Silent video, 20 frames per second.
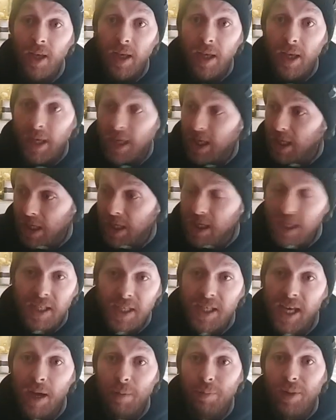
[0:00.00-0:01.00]
only
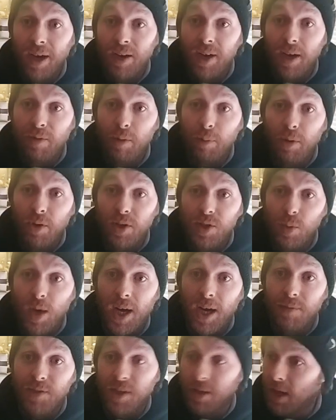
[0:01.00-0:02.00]
reasons I can think.
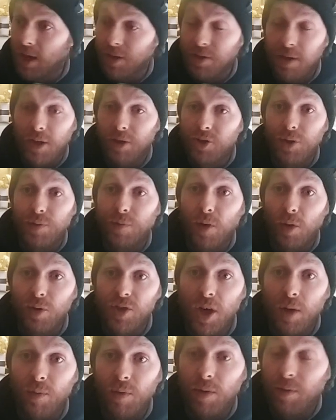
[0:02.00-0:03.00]
I just don't
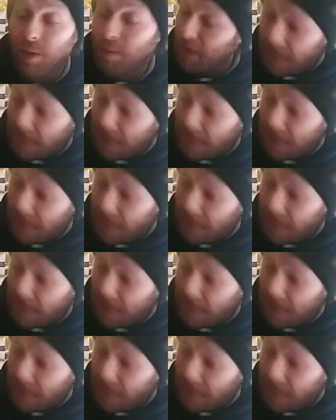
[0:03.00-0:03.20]
get it.